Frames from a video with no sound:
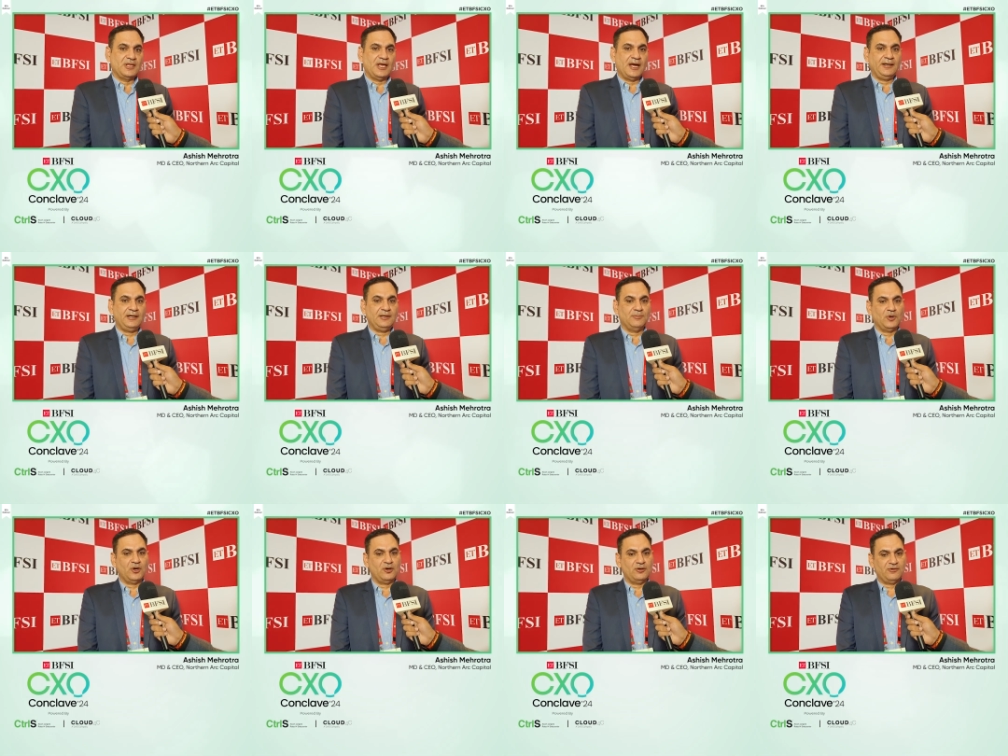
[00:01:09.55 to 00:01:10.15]
that
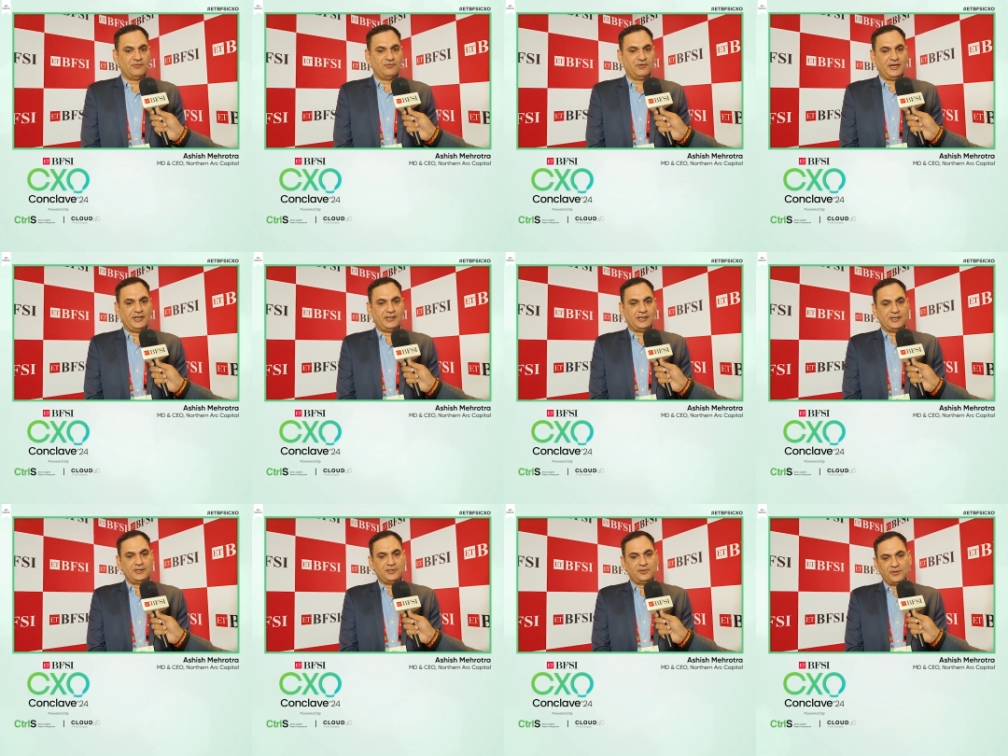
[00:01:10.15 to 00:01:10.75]
amount of
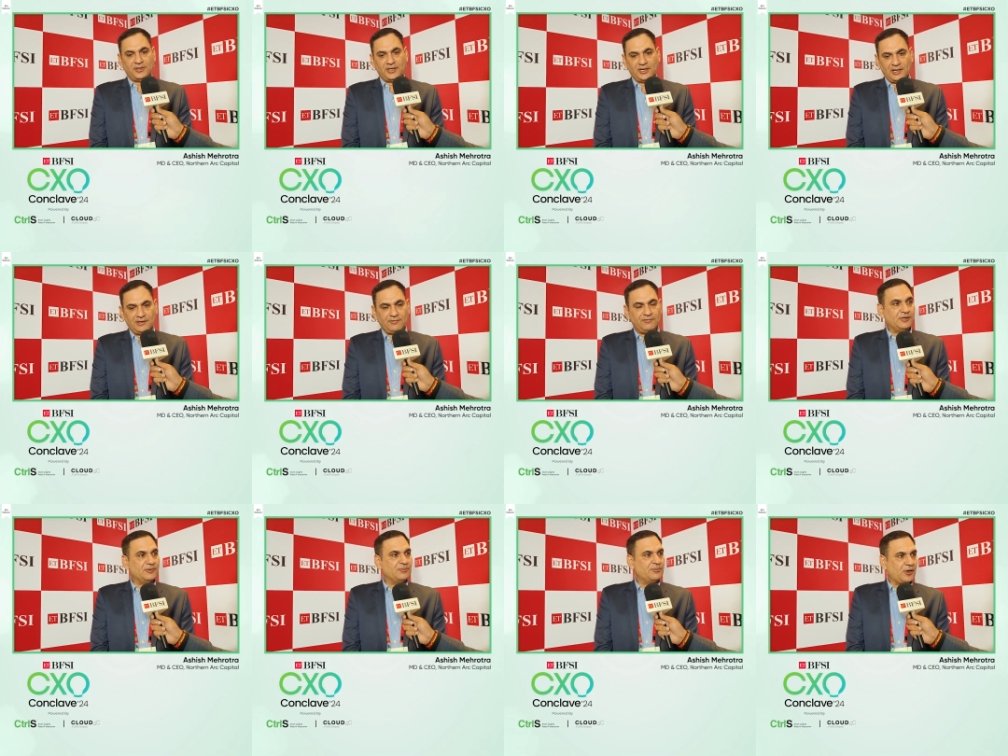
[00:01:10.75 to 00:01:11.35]
data to
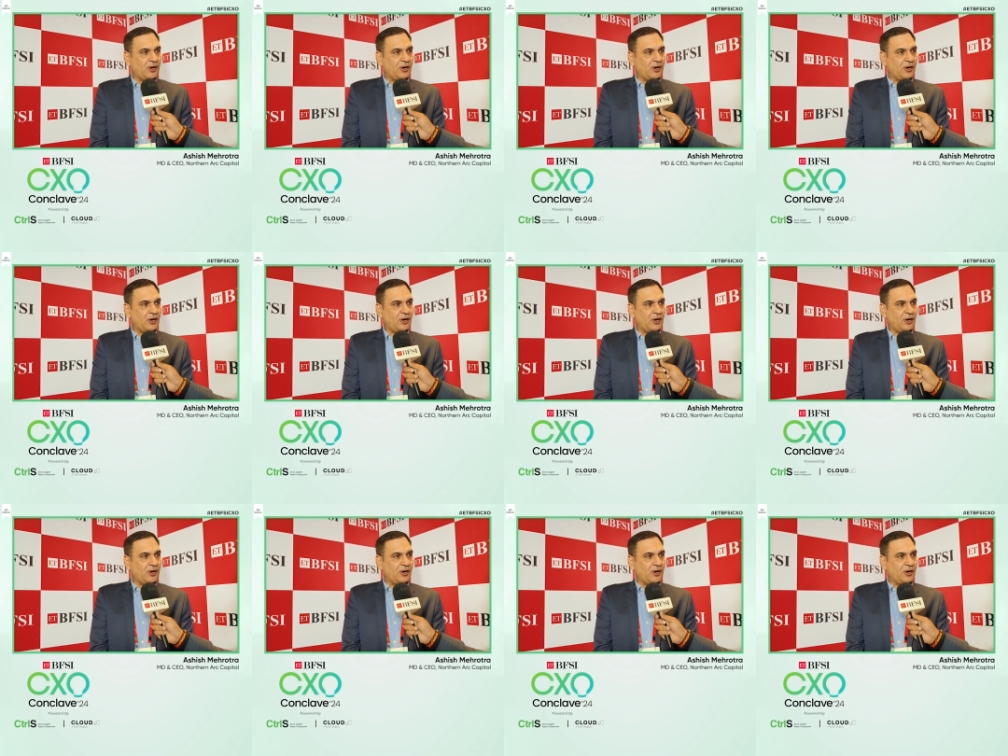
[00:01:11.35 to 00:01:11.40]
deliver